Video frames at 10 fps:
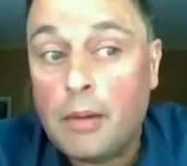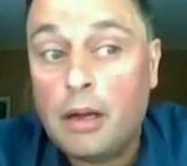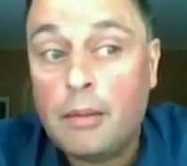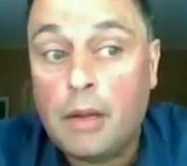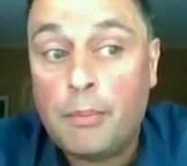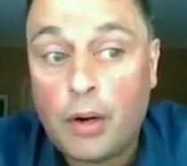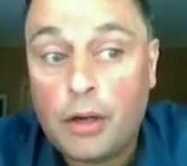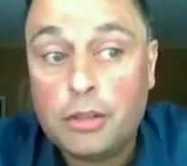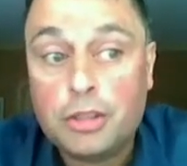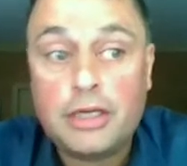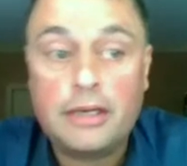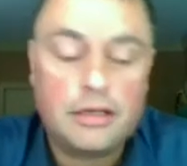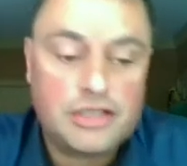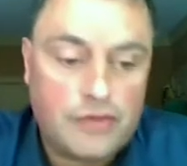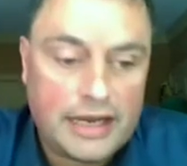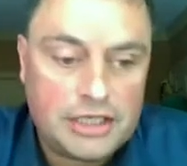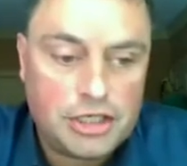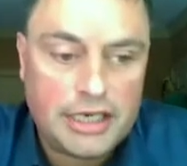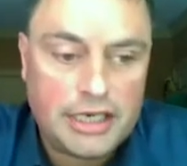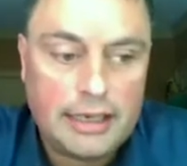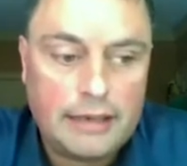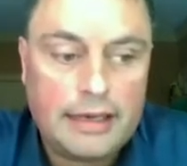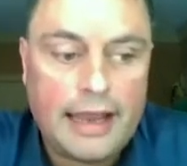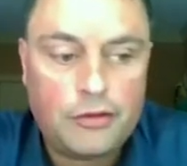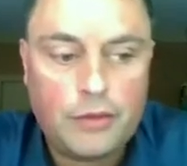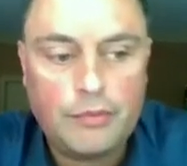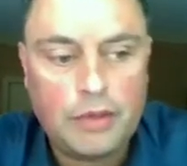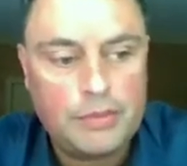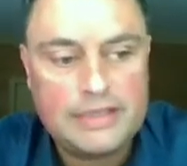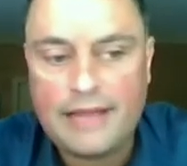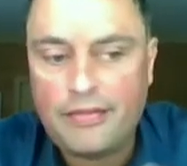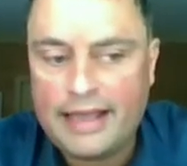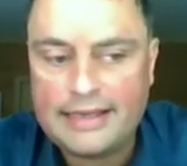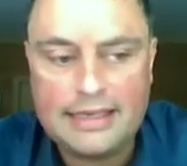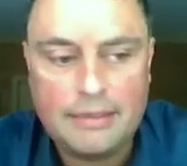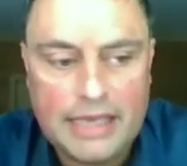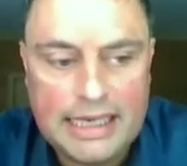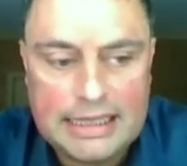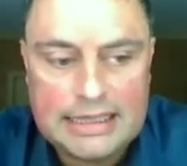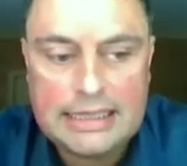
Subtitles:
approach and our strategy, and Catherine will present that in a minute.